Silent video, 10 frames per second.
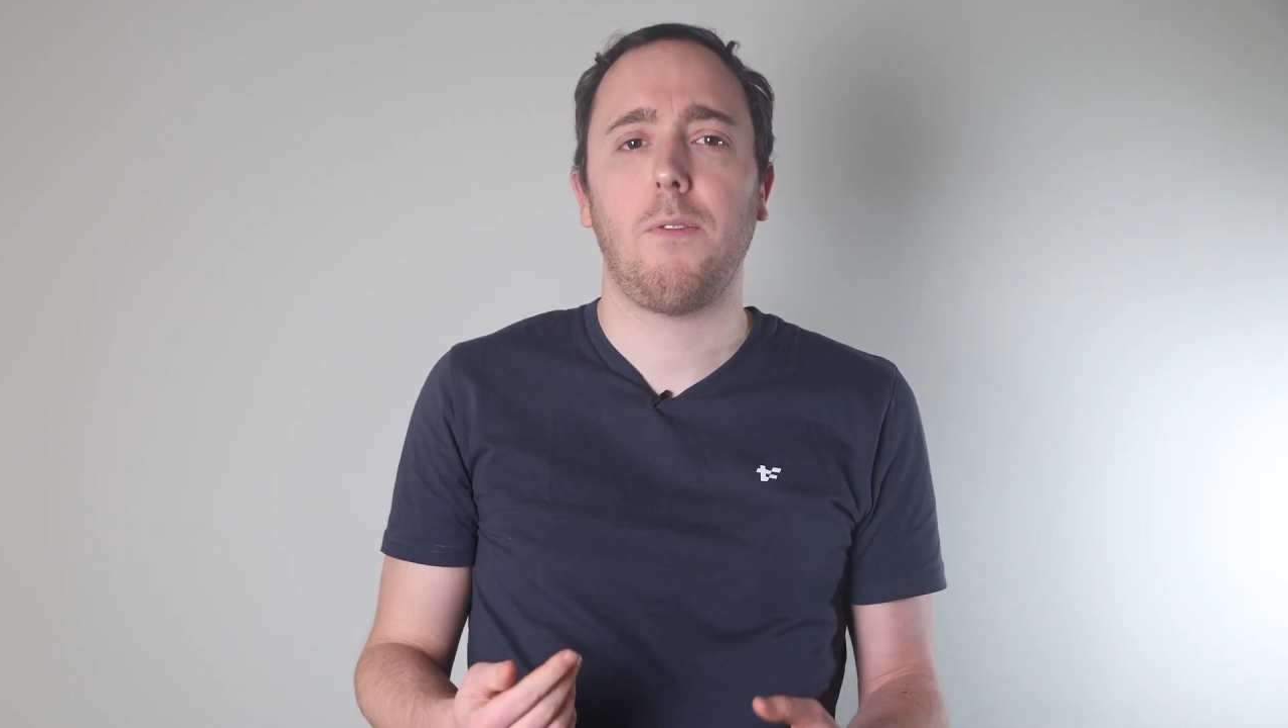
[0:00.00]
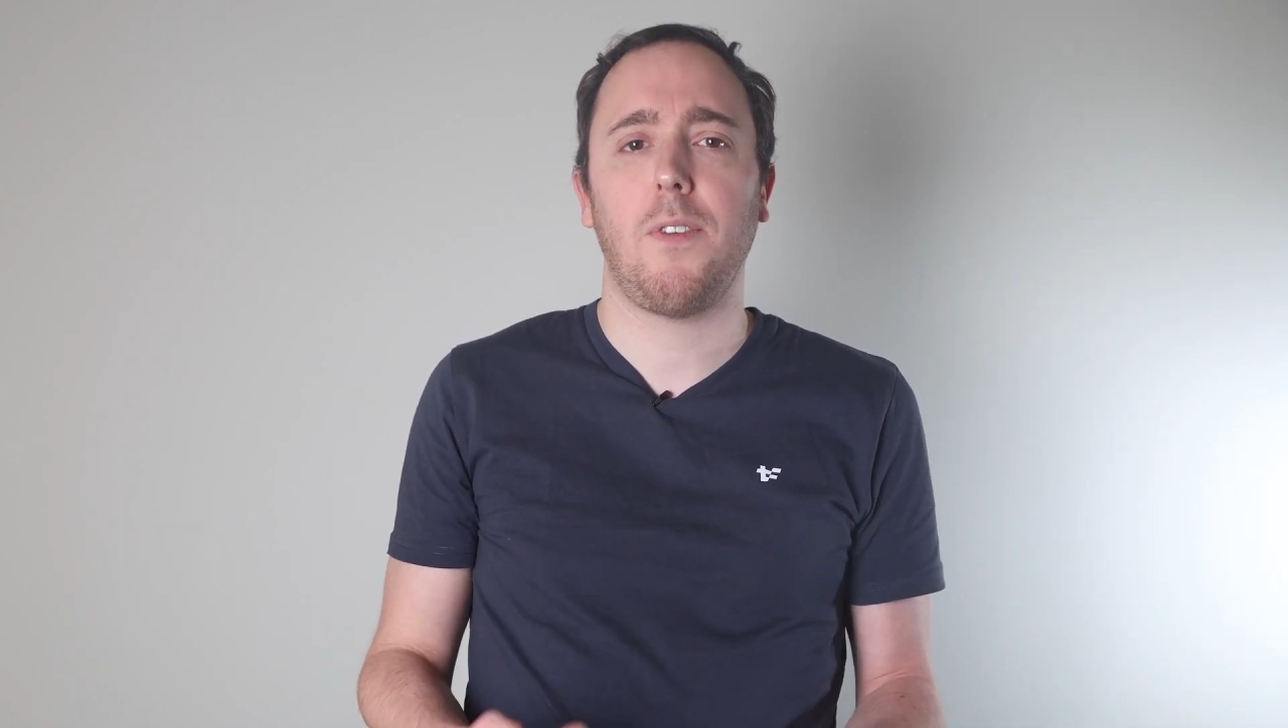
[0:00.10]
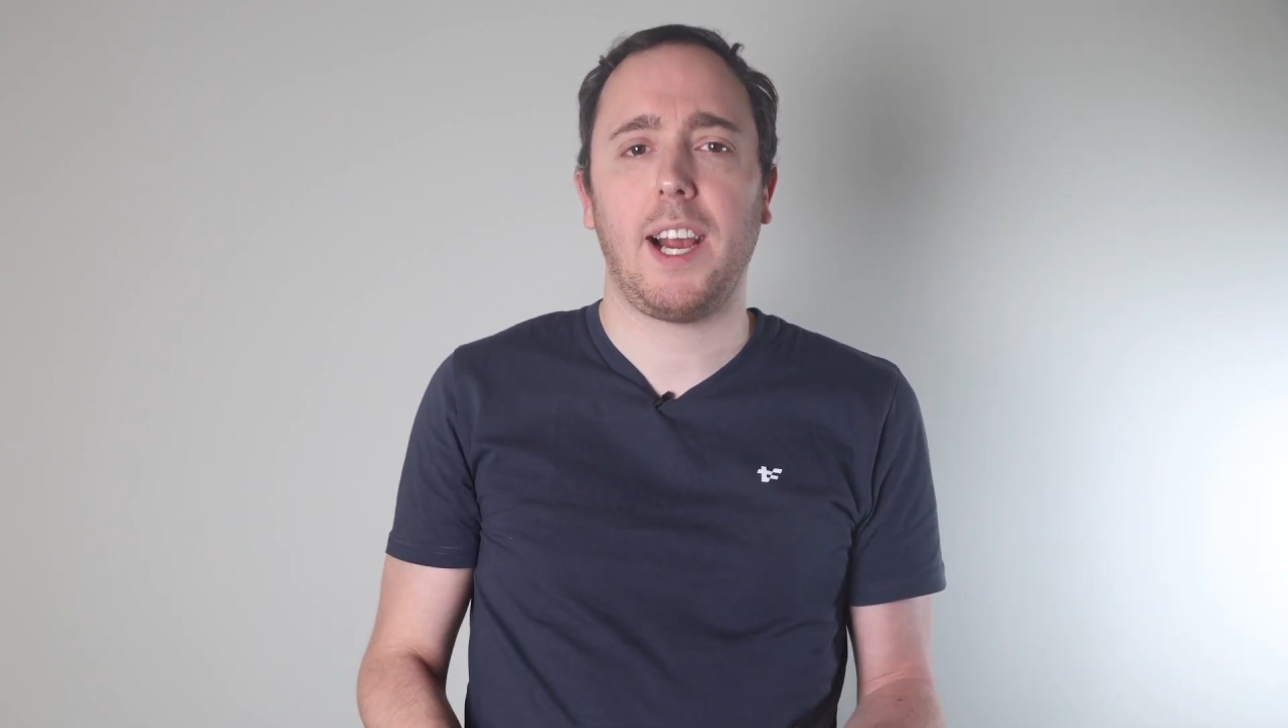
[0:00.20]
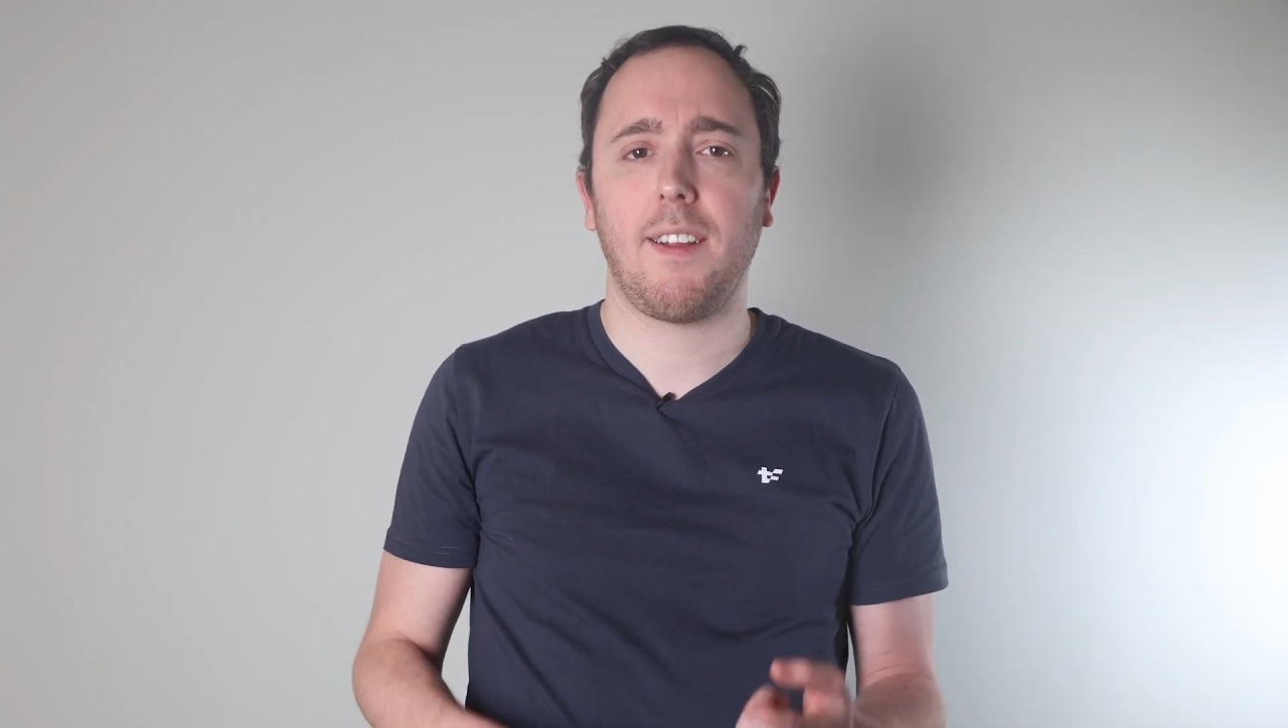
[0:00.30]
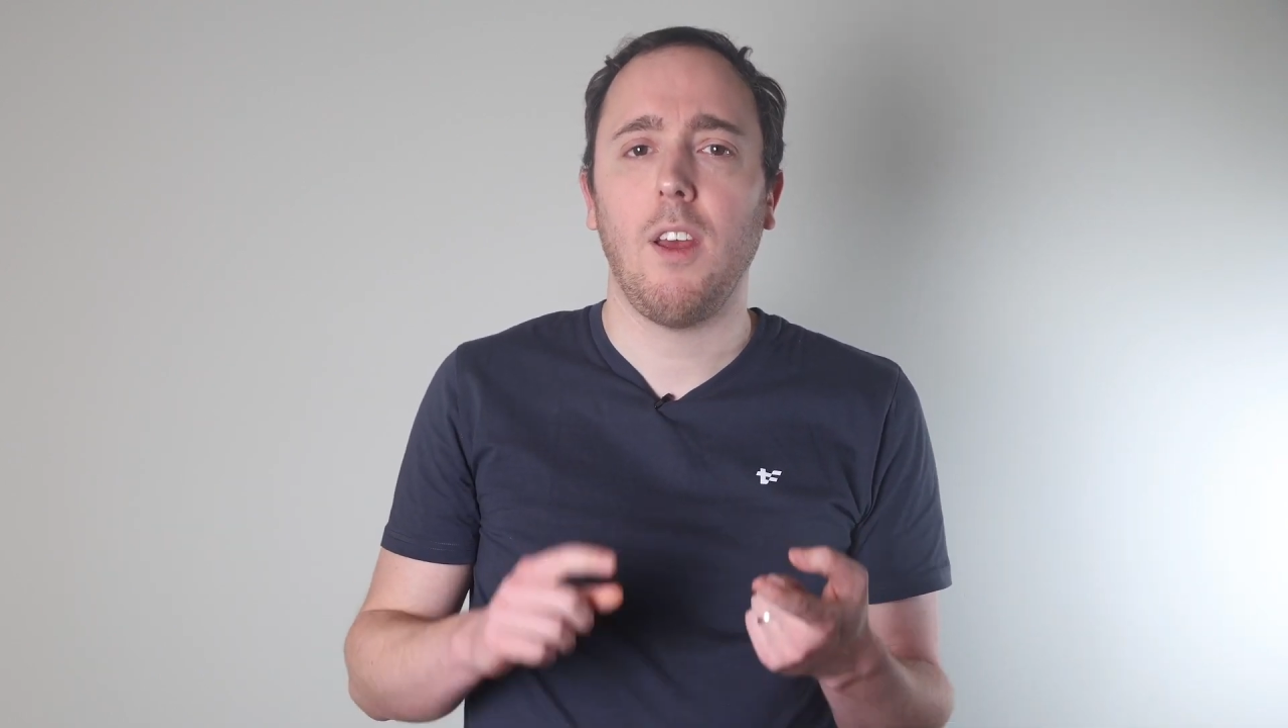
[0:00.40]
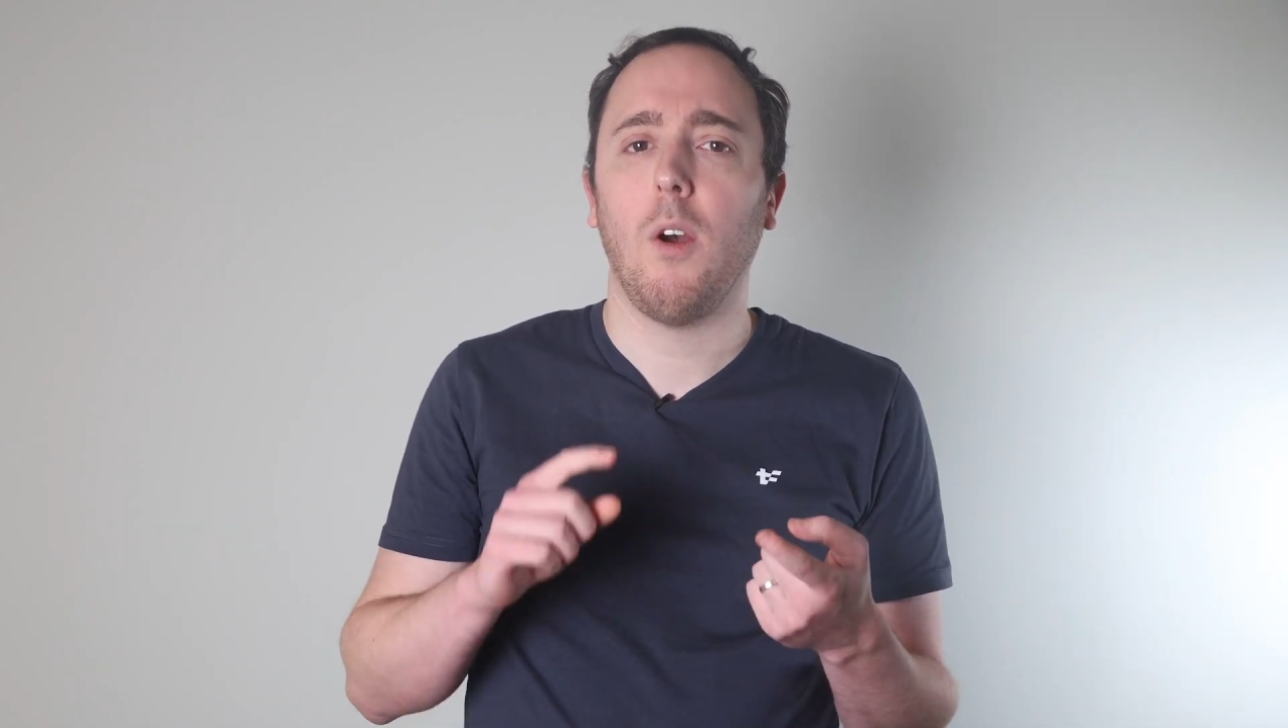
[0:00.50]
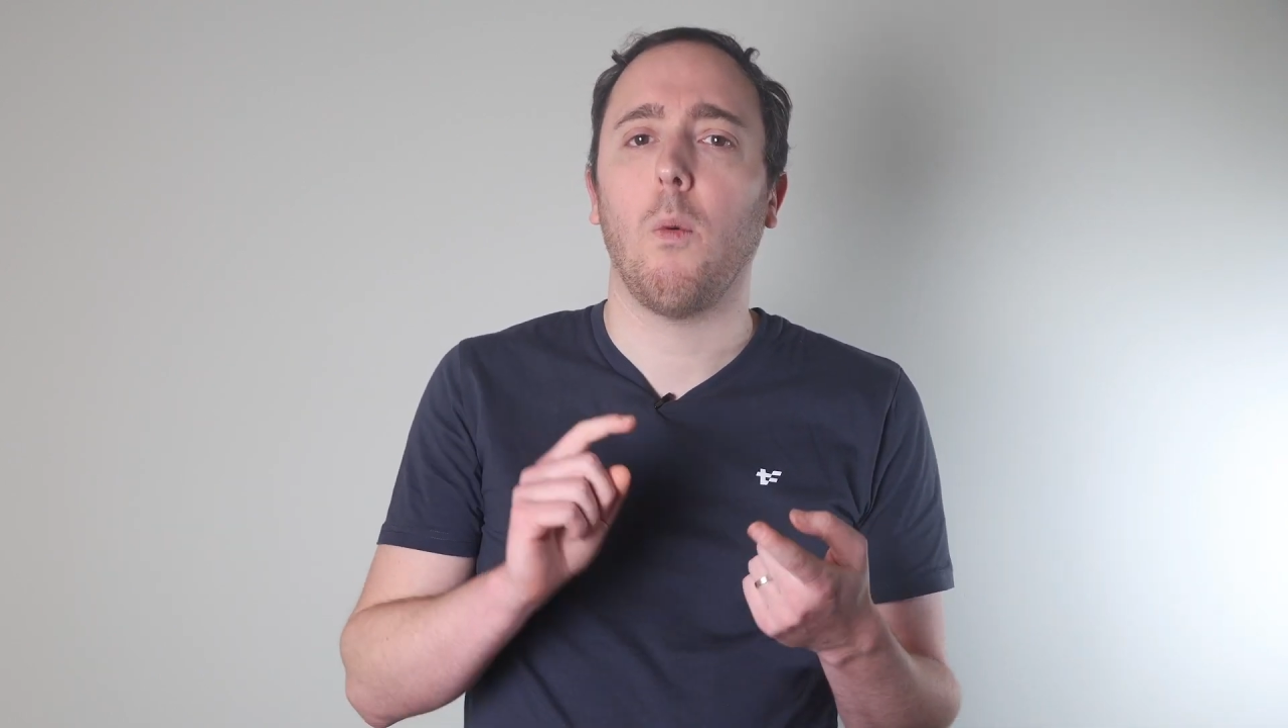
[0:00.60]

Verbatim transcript: affect